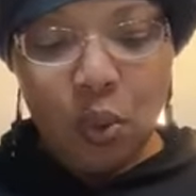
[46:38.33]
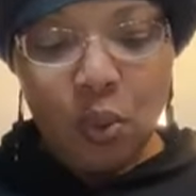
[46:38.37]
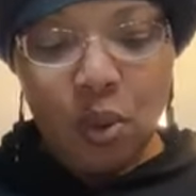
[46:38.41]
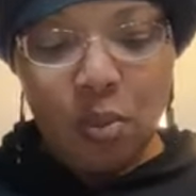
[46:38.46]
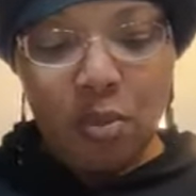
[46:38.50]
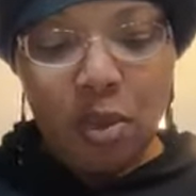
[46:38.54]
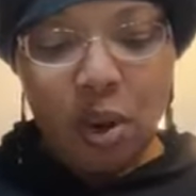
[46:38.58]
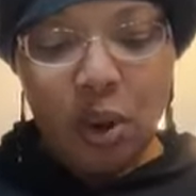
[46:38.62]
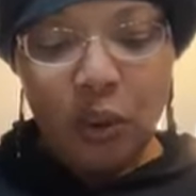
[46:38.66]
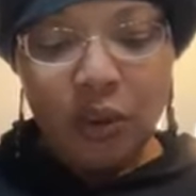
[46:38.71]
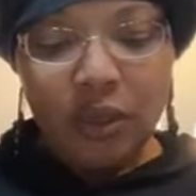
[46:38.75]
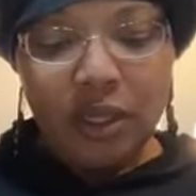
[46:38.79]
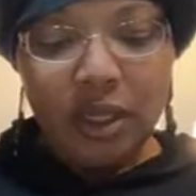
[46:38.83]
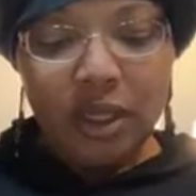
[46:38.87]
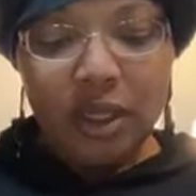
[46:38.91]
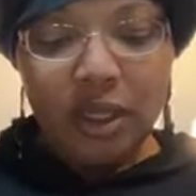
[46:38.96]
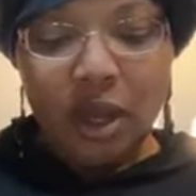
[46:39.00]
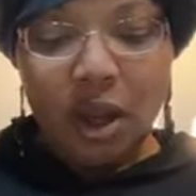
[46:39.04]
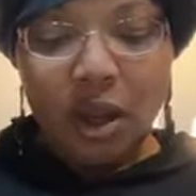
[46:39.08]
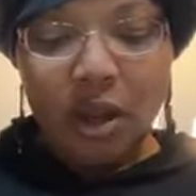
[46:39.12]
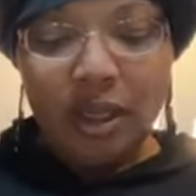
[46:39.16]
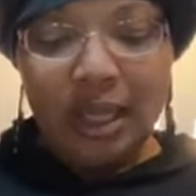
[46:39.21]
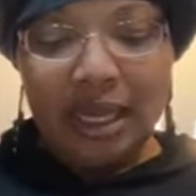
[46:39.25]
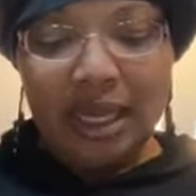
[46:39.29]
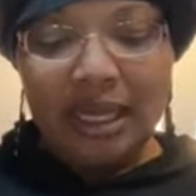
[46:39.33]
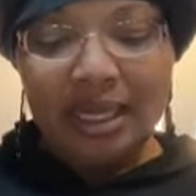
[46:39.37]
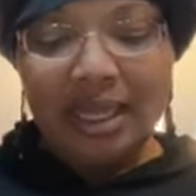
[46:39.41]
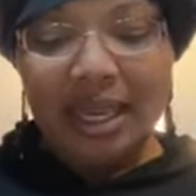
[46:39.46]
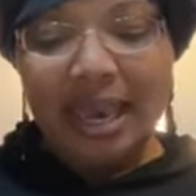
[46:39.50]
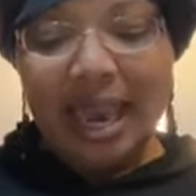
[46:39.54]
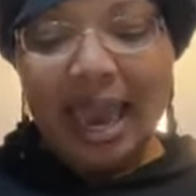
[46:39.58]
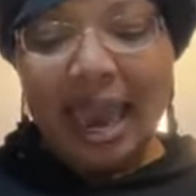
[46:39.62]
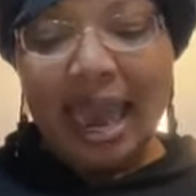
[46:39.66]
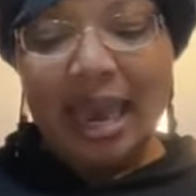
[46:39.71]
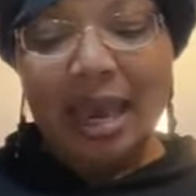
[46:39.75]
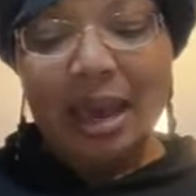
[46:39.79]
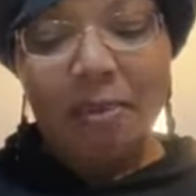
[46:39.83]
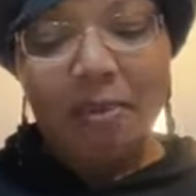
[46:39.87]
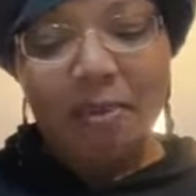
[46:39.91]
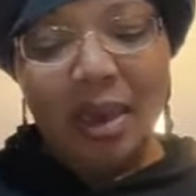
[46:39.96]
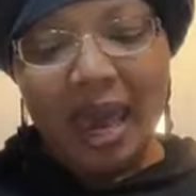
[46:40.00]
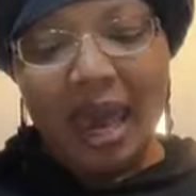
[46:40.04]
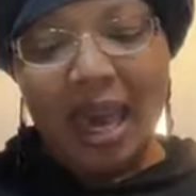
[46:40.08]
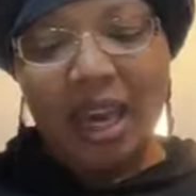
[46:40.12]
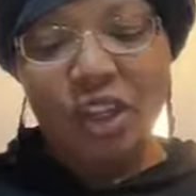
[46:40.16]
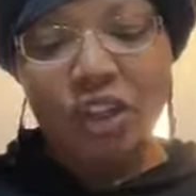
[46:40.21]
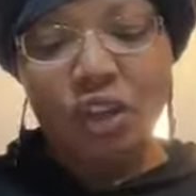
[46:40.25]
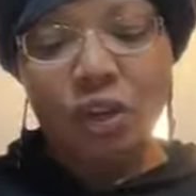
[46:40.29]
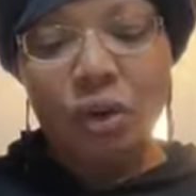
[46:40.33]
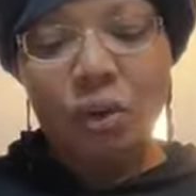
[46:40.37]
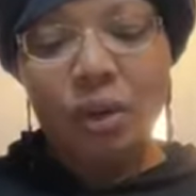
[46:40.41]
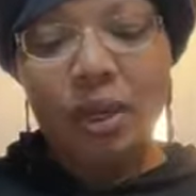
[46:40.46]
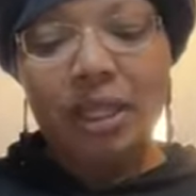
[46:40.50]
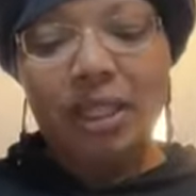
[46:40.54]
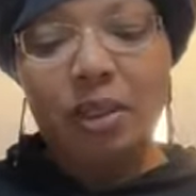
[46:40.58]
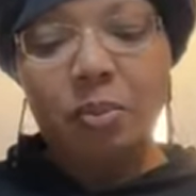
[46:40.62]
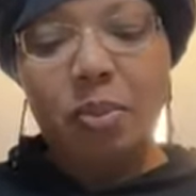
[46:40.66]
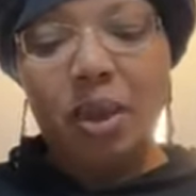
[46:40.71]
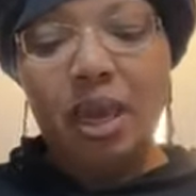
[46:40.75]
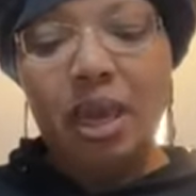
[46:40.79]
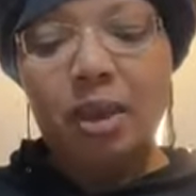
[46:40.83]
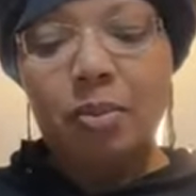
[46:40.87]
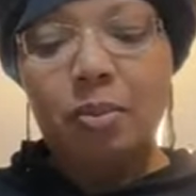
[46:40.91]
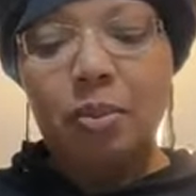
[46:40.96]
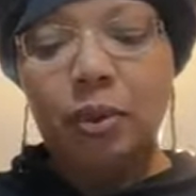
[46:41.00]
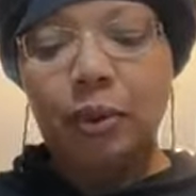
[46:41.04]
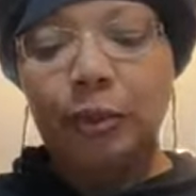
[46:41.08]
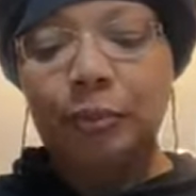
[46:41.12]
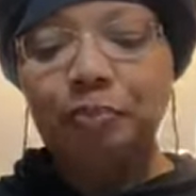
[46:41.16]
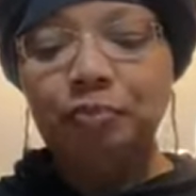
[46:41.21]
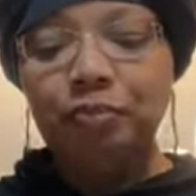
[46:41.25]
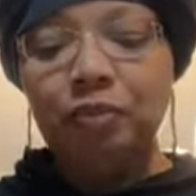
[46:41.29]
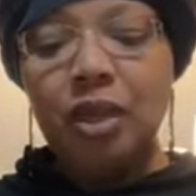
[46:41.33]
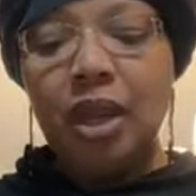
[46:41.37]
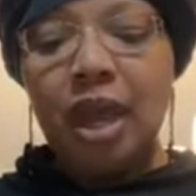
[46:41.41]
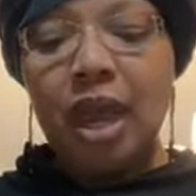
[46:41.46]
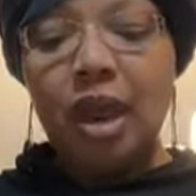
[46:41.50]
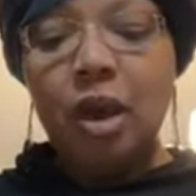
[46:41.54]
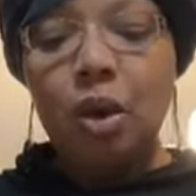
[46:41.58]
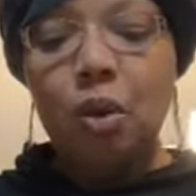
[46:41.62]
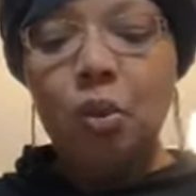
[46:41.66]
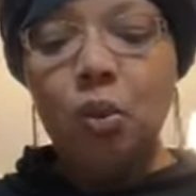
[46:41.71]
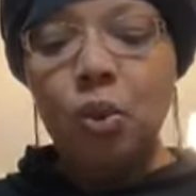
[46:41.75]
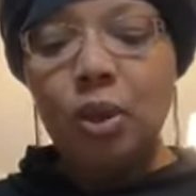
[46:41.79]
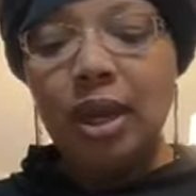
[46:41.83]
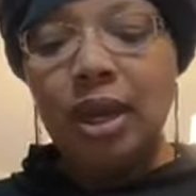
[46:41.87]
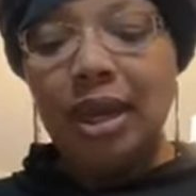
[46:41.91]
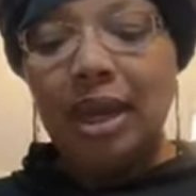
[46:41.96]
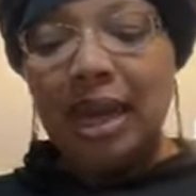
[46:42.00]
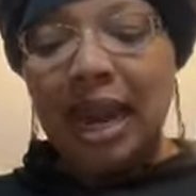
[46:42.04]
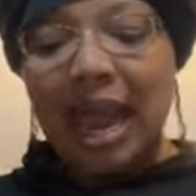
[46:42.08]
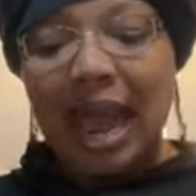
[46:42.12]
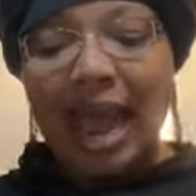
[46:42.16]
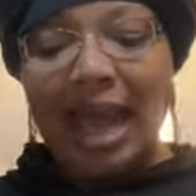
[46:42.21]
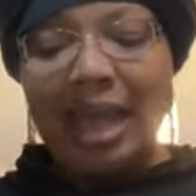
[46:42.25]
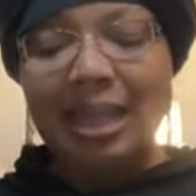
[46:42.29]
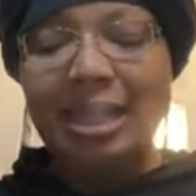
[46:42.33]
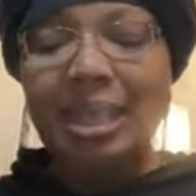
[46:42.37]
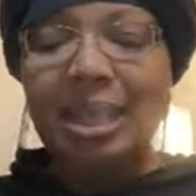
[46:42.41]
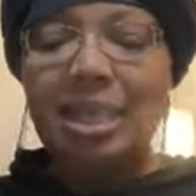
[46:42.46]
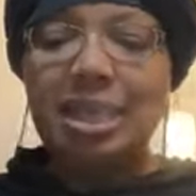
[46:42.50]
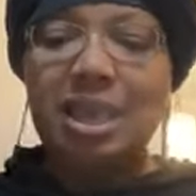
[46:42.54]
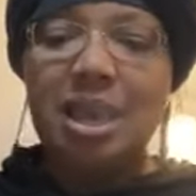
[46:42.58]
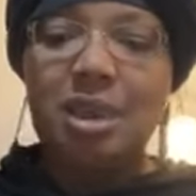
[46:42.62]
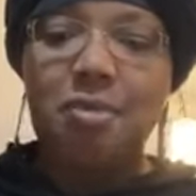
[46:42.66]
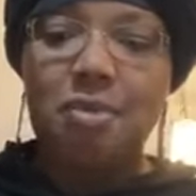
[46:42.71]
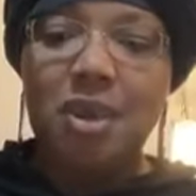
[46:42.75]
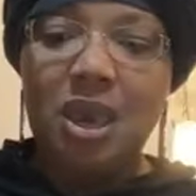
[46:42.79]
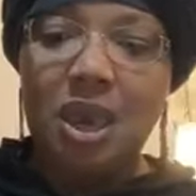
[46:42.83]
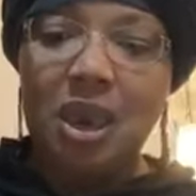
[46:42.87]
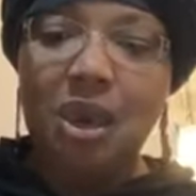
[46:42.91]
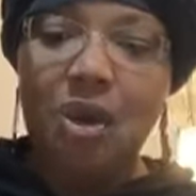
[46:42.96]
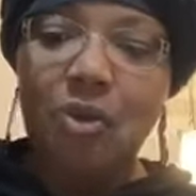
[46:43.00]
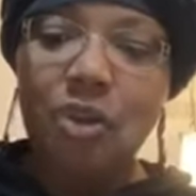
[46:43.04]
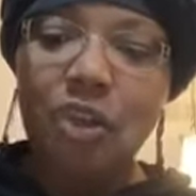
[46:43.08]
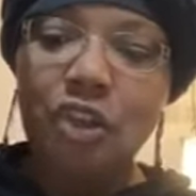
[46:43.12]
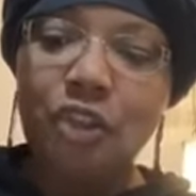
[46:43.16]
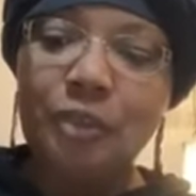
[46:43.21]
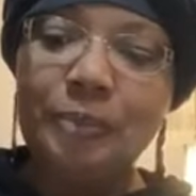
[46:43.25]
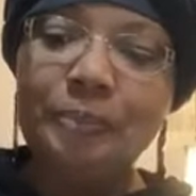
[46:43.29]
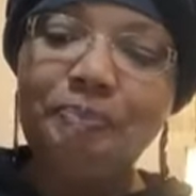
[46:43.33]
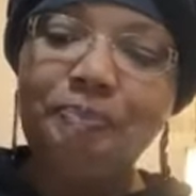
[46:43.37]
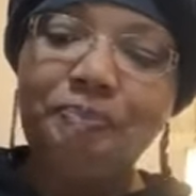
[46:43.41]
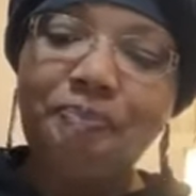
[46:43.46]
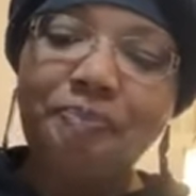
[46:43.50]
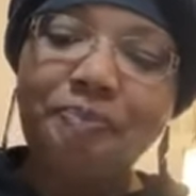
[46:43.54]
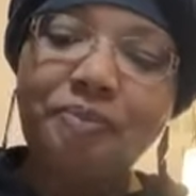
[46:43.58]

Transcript: When Moses saw this, he had compassion on his people and would not that they perish.